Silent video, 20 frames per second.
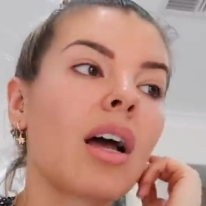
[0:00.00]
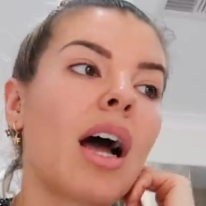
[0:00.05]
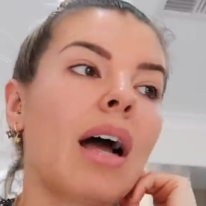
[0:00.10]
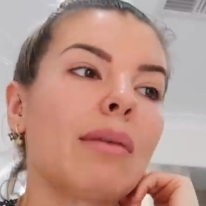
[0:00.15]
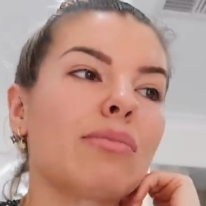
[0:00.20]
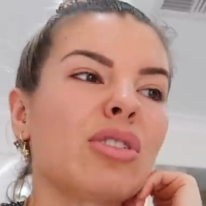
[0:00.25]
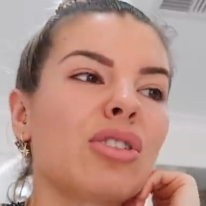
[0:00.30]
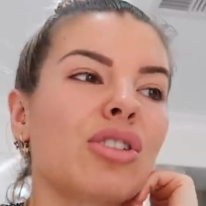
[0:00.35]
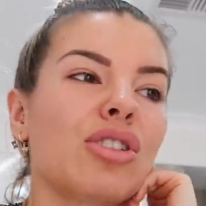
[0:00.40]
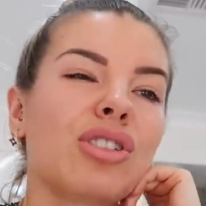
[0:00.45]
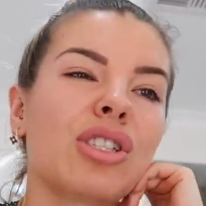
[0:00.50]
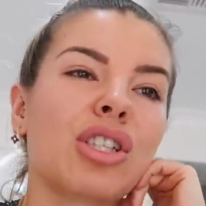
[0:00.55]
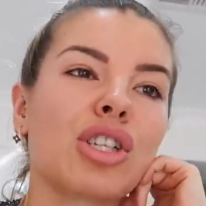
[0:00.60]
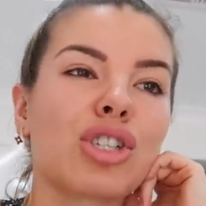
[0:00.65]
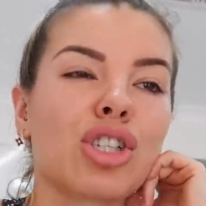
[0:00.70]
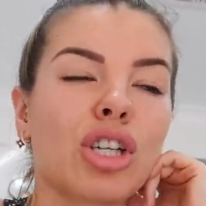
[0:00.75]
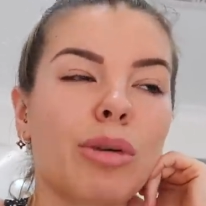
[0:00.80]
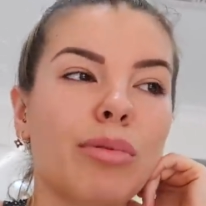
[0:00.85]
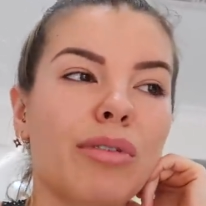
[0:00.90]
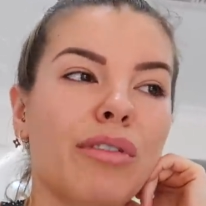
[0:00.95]
I'm just using
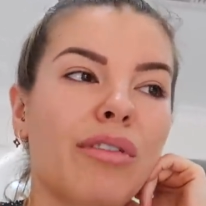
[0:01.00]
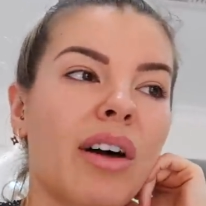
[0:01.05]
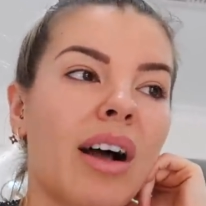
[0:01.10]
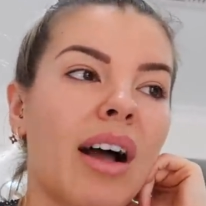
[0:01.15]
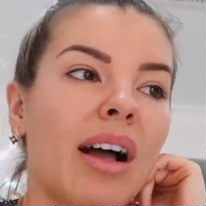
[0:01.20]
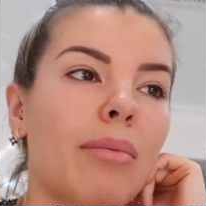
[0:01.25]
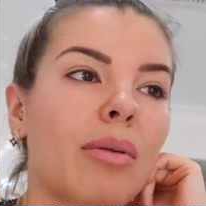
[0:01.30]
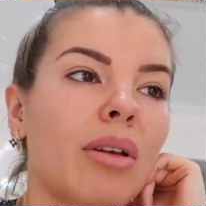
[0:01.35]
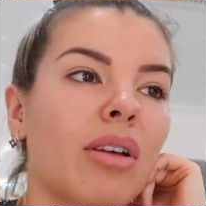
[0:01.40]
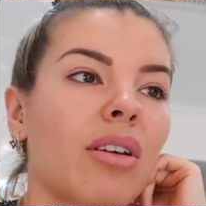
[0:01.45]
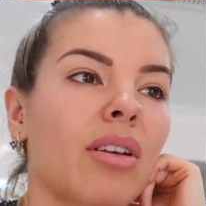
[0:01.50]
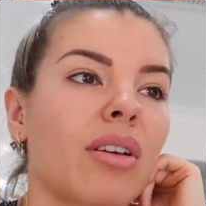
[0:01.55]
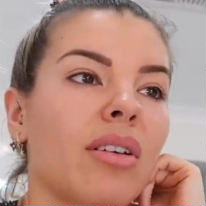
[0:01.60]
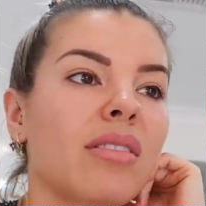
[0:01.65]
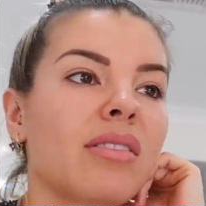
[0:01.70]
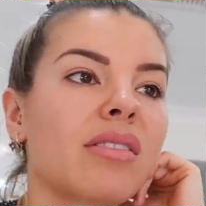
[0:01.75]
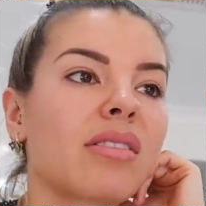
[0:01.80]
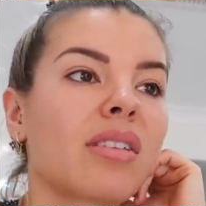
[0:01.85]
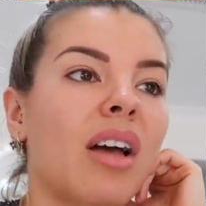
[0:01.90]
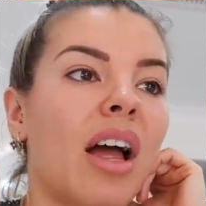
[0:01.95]
Shopify because